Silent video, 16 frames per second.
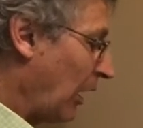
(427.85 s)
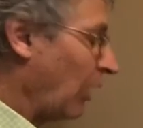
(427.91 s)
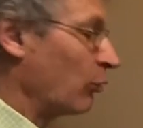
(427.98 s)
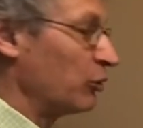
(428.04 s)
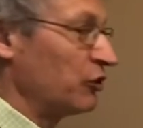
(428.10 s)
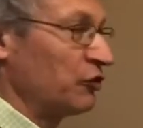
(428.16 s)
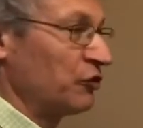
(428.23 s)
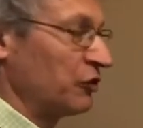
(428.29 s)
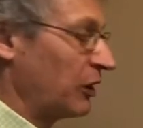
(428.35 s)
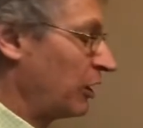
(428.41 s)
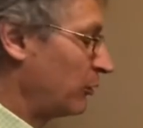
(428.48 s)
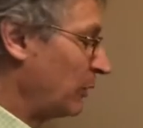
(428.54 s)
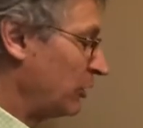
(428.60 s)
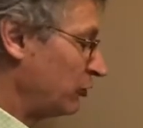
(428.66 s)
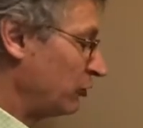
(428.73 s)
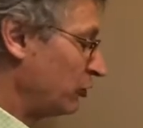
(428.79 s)
which is an
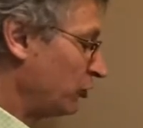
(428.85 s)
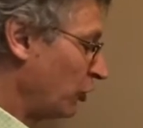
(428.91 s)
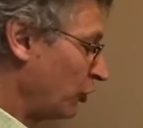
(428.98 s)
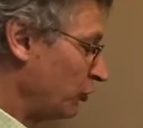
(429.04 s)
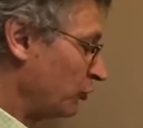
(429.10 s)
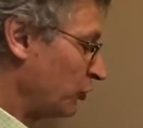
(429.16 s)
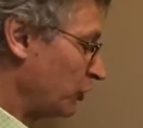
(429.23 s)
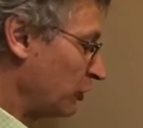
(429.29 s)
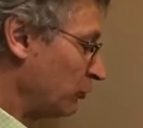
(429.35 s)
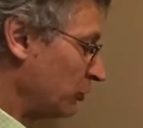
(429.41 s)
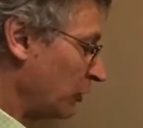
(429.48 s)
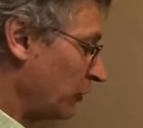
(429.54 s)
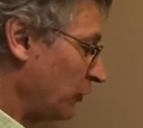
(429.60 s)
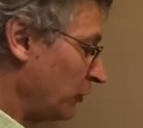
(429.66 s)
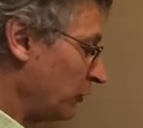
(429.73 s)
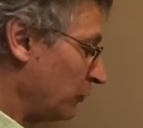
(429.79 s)
elementary charge, is equal to
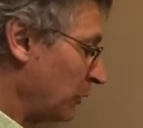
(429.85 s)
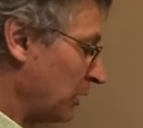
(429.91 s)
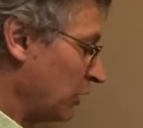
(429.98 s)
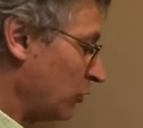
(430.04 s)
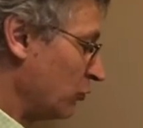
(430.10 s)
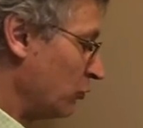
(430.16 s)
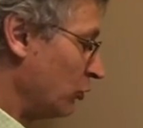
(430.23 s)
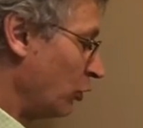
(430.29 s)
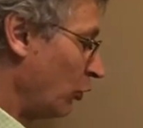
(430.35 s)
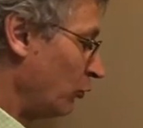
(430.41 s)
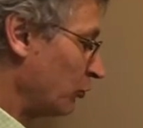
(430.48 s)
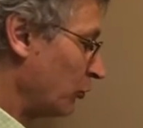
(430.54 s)
this many coulombs,